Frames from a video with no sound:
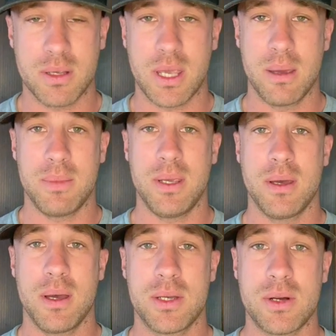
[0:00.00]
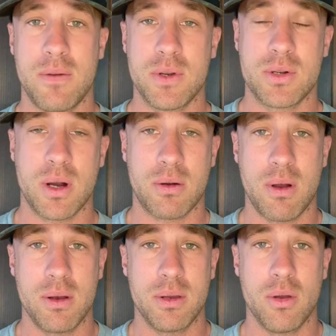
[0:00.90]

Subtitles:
you can't be driving a truck around,